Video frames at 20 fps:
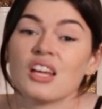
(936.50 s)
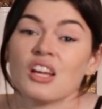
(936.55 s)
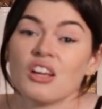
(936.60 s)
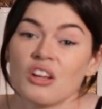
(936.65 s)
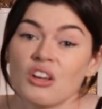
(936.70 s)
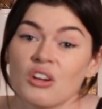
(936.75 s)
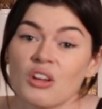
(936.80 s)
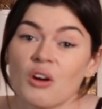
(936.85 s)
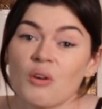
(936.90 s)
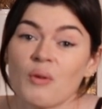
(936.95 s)

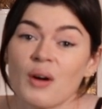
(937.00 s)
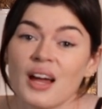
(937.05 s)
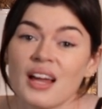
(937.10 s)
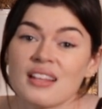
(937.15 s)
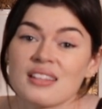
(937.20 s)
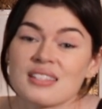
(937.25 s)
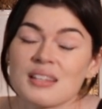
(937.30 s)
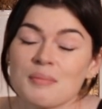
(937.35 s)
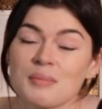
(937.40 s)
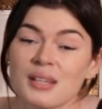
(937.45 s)
you know
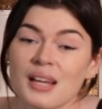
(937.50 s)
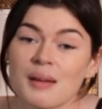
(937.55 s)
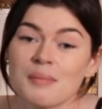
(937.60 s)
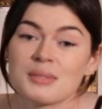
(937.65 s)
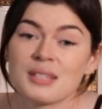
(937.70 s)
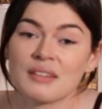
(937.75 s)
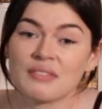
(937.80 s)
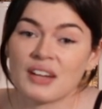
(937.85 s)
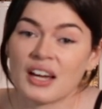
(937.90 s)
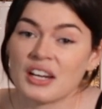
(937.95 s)
what?
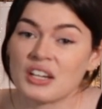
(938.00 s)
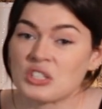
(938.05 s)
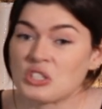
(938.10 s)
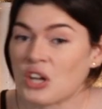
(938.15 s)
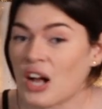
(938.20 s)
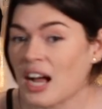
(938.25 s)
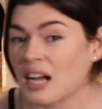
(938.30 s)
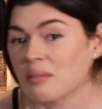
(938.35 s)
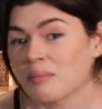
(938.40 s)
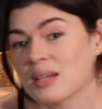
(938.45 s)
Sometimes I've got to
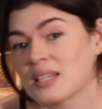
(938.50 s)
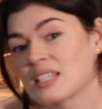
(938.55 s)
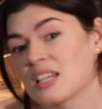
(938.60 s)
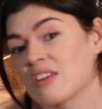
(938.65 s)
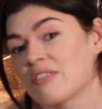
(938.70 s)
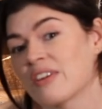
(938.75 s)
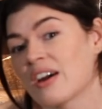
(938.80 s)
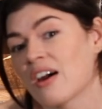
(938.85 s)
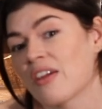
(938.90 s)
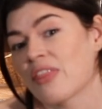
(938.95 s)
drag
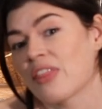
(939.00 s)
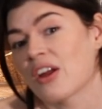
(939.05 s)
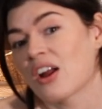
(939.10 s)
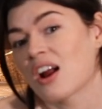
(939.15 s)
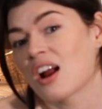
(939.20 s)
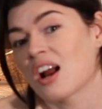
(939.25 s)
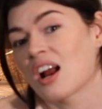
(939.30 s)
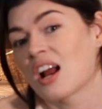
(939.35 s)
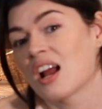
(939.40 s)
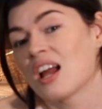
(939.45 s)
myself out
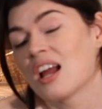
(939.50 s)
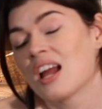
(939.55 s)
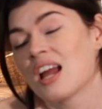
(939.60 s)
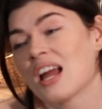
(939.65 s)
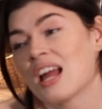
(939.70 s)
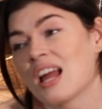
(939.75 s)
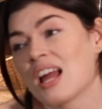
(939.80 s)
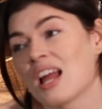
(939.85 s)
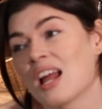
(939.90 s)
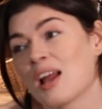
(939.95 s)
there,
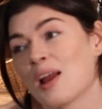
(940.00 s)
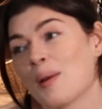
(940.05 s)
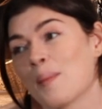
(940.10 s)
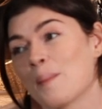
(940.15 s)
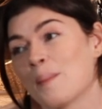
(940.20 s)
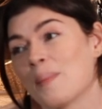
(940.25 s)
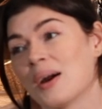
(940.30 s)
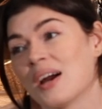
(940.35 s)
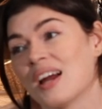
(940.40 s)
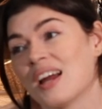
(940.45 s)

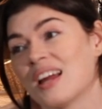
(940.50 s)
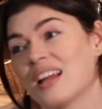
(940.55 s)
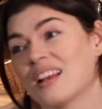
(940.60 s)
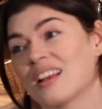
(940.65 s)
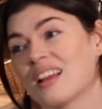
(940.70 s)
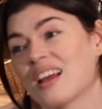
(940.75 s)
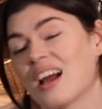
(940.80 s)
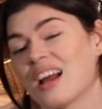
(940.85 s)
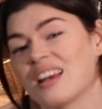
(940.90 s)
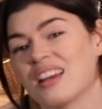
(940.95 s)

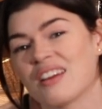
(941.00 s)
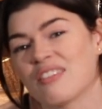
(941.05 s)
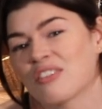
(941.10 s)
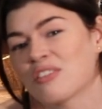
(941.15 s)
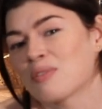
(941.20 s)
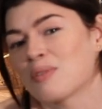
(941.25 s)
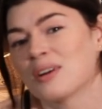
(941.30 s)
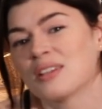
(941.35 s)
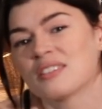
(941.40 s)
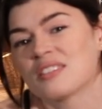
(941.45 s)
but I
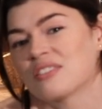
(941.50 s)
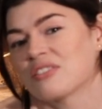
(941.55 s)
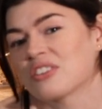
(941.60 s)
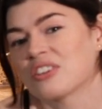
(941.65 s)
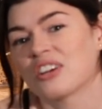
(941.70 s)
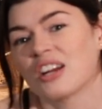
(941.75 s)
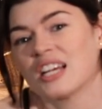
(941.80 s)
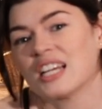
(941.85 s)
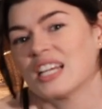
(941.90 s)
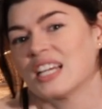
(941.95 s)
never once have
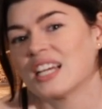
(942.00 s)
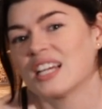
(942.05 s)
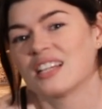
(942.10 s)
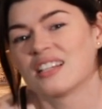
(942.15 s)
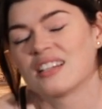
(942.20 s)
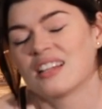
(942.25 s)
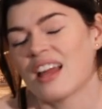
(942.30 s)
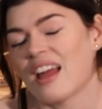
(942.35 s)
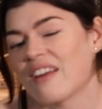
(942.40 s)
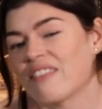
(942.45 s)
regretted
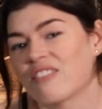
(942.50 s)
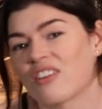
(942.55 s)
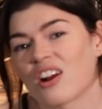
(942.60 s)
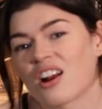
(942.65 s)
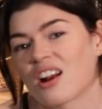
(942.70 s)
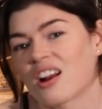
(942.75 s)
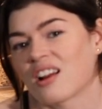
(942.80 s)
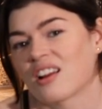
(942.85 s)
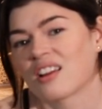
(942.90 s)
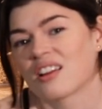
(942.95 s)
it,
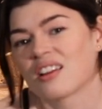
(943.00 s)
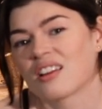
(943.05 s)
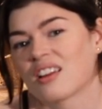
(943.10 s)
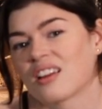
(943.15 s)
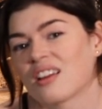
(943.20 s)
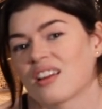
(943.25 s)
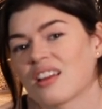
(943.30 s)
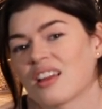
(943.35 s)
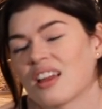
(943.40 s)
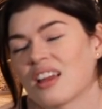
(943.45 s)
ever.
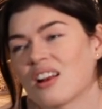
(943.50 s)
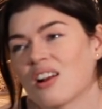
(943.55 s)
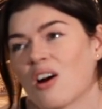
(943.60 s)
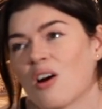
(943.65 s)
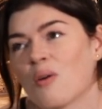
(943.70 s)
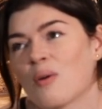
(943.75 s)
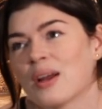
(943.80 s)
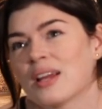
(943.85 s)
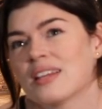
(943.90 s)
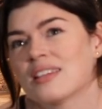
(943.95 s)
It
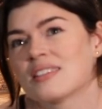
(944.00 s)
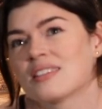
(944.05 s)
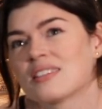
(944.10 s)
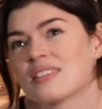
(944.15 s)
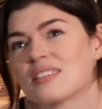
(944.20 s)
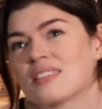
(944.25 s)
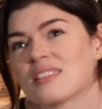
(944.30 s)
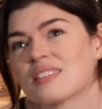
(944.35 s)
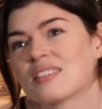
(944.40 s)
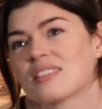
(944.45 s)

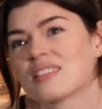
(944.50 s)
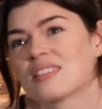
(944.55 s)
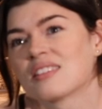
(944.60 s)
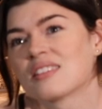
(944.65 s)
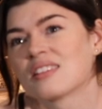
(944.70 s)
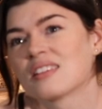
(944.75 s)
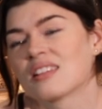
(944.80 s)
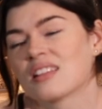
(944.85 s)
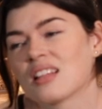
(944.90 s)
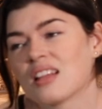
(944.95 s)
always
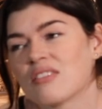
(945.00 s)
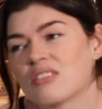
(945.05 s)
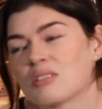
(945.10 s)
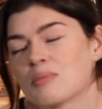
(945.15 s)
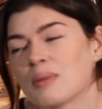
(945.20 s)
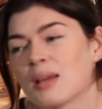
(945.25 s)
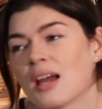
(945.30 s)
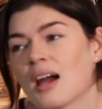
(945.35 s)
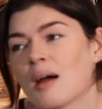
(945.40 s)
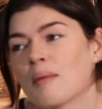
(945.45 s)
lifts
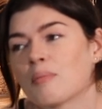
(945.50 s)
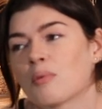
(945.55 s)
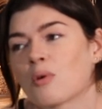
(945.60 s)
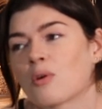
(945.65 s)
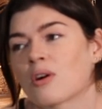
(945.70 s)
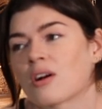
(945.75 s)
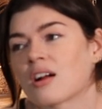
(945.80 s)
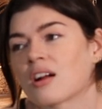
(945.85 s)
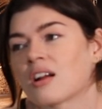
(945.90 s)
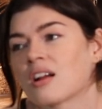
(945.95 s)
me up,
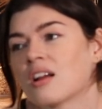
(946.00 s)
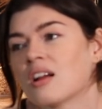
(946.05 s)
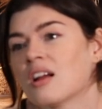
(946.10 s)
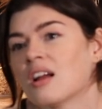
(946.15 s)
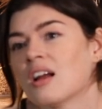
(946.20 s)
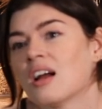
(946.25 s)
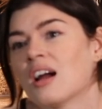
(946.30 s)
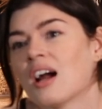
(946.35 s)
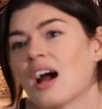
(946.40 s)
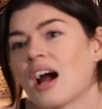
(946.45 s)
or
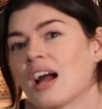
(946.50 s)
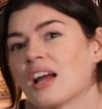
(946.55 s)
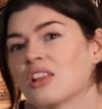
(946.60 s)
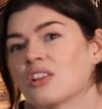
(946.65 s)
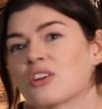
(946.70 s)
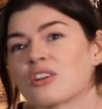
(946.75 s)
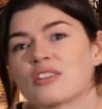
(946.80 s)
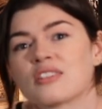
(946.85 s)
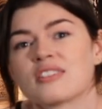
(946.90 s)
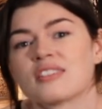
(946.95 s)
I
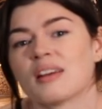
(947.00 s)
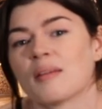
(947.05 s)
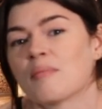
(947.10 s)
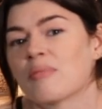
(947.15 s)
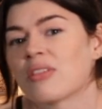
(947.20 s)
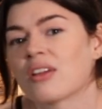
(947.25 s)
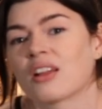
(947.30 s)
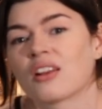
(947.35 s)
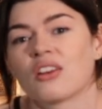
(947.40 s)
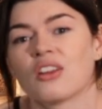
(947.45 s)
learned
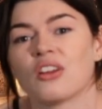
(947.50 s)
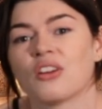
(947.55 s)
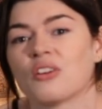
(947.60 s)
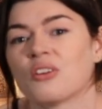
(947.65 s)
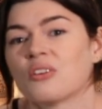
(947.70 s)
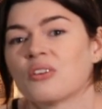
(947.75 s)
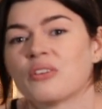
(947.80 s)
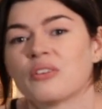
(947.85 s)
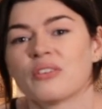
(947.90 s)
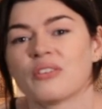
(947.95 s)
something
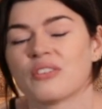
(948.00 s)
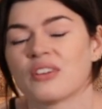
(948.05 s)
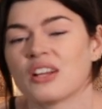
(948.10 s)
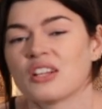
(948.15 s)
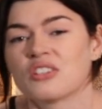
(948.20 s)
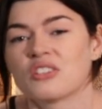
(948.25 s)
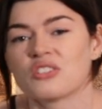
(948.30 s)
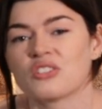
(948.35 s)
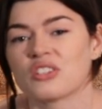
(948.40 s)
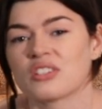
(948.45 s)
new.
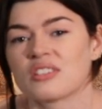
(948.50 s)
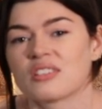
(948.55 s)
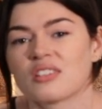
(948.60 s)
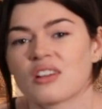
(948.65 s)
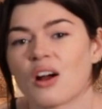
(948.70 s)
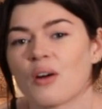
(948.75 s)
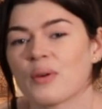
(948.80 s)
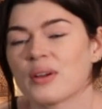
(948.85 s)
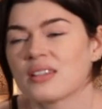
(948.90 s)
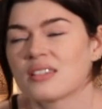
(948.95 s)
It's just
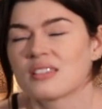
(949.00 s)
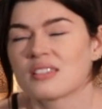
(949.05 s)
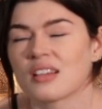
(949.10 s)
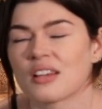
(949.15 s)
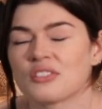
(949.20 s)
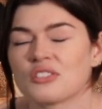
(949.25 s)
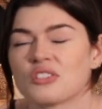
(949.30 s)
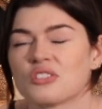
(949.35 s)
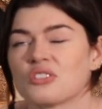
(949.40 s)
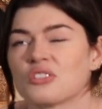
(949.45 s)
always
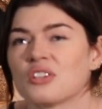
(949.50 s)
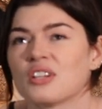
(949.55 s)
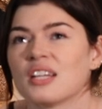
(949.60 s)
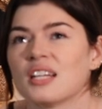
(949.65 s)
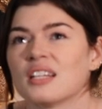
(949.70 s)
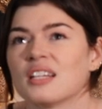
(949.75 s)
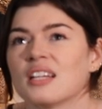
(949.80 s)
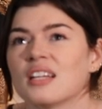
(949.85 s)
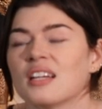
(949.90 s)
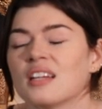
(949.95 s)
such a
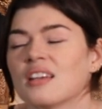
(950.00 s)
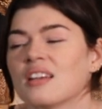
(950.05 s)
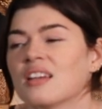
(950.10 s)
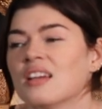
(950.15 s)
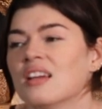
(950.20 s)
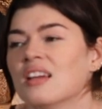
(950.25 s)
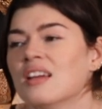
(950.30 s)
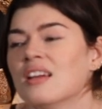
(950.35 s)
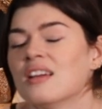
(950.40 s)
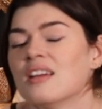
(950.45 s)
treat, and
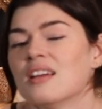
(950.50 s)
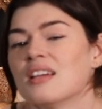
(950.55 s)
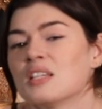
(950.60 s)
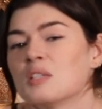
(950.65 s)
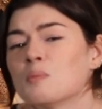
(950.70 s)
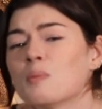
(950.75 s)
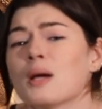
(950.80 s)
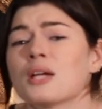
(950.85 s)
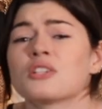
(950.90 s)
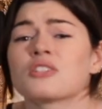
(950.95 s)

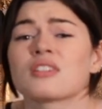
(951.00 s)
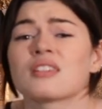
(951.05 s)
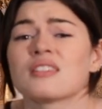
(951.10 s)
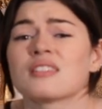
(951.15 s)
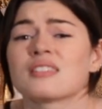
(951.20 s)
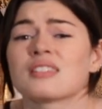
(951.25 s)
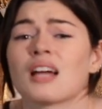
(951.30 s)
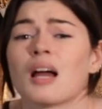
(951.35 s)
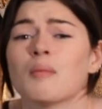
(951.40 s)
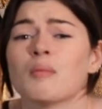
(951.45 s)
especially
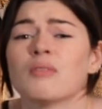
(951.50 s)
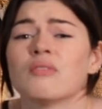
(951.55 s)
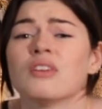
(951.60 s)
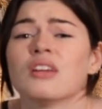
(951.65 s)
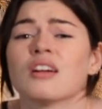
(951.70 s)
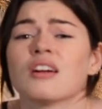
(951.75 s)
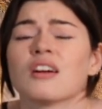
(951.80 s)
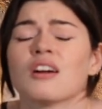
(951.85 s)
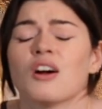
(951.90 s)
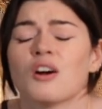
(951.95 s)
this time of
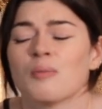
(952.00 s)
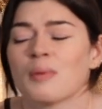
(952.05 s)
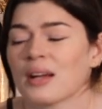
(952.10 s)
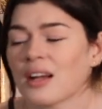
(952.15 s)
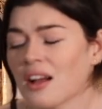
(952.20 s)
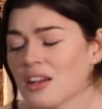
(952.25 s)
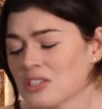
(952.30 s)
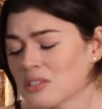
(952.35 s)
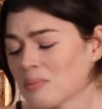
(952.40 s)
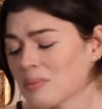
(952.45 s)
year. Oh my
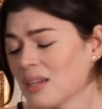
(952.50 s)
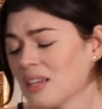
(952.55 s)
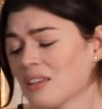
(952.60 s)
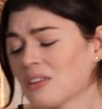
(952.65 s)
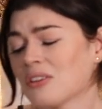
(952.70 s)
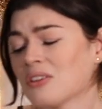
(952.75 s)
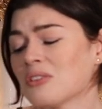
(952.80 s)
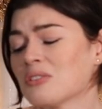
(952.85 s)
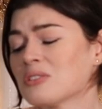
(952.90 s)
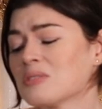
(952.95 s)
gosh, I'm
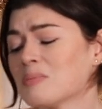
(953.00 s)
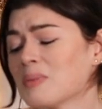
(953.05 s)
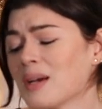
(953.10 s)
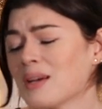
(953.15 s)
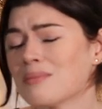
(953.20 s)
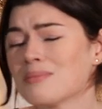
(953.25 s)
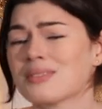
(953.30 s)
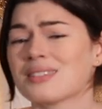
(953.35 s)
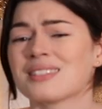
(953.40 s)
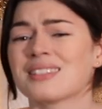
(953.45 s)
getting
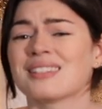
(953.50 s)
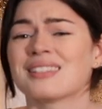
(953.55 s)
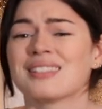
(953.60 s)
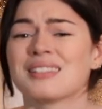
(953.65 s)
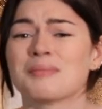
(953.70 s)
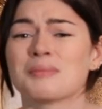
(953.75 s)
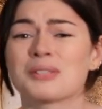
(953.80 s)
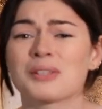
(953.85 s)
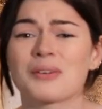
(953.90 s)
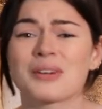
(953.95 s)
goosebumps.
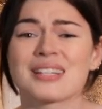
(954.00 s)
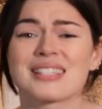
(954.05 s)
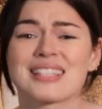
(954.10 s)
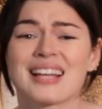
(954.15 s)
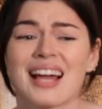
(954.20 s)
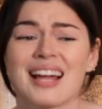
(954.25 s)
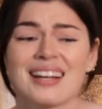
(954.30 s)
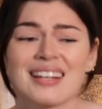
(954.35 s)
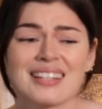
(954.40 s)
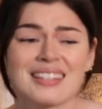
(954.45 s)
I'm so
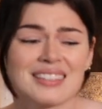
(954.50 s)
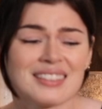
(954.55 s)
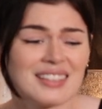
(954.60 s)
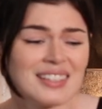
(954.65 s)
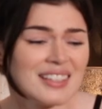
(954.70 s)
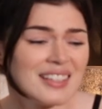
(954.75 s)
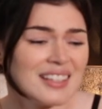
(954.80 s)
excited.